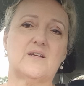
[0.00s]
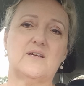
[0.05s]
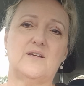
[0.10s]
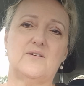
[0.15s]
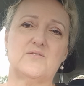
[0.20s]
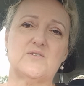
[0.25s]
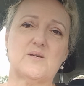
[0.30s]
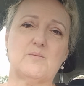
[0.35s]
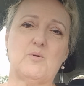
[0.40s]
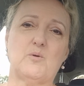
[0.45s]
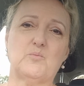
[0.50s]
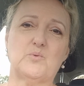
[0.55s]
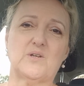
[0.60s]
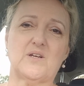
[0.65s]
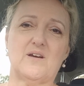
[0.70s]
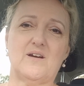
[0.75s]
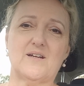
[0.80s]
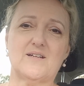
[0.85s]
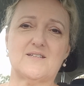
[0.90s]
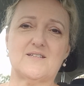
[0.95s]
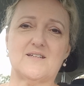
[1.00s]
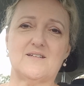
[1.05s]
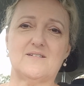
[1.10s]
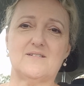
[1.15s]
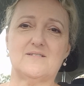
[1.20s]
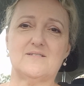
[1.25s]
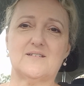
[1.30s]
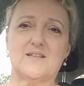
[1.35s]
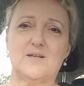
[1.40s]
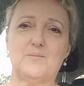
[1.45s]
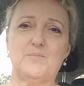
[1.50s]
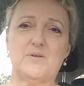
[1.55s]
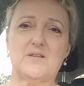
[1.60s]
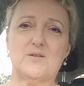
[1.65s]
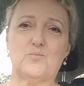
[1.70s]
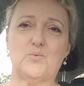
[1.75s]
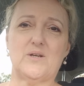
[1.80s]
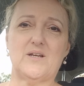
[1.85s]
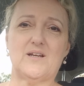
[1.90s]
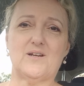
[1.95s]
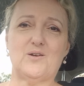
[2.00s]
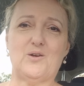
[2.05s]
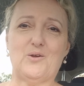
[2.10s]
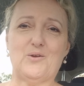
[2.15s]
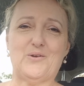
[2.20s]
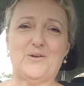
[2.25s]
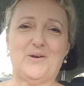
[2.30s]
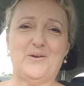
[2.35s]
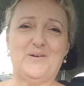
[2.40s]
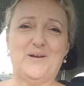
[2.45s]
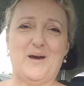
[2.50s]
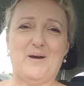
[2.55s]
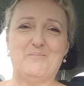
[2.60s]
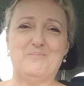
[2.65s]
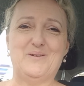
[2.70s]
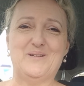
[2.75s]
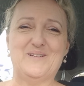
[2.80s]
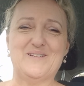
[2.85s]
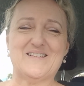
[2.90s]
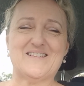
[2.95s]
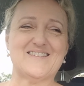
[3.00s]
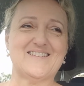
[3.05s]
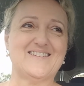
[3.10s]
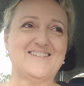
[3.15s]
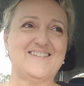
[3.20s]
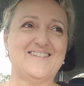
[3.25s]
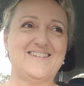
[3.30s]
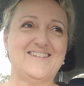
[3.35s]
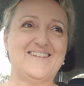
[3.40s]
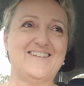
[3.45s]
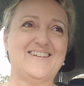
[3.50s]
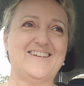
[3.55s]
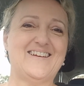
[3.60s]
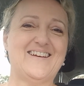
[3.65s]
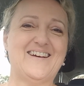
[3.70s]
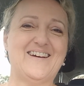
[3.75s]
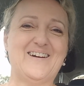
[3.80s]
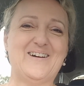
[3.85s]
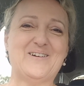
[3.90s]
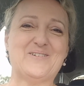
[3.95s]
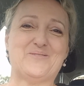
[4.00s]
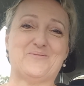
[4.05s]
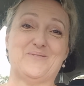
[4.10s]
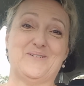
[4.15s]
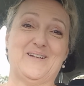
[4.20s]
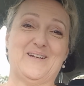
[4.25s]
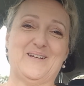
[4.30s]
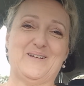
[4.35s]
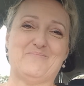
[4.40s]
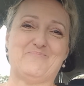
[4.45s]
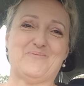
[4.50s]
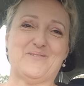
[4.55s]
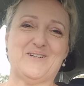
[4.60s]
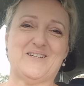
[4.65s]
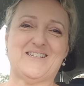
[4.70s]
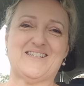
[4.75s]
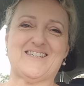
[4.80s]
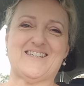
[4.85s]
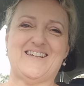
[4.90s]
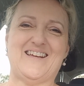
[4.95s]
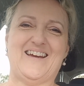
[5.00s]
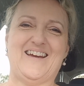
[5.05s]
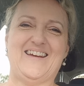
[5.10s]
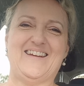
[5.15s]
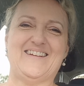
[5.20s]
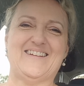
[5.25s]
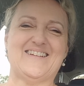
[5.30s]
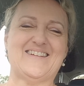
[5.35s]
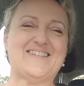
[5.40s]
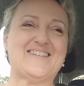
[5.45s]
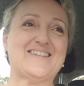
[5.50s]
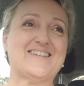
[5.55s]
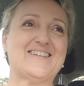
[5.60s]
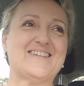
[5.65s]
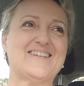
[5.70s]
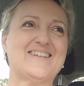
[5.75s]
If someone would like to give me the winning lotto numbers, I'd really appreciate it,